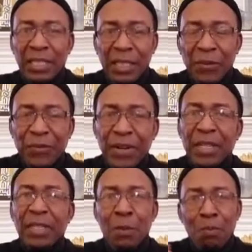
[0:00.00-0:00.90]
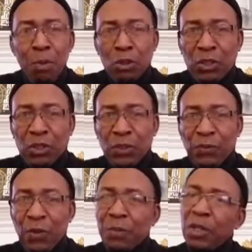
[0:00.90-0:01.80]
different books
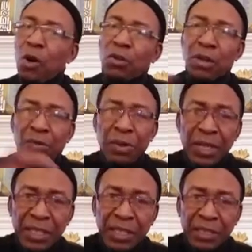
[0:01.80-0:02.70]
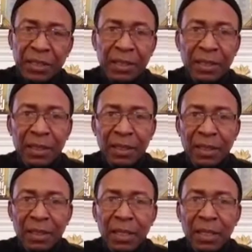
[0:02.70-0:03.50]
from the other religion.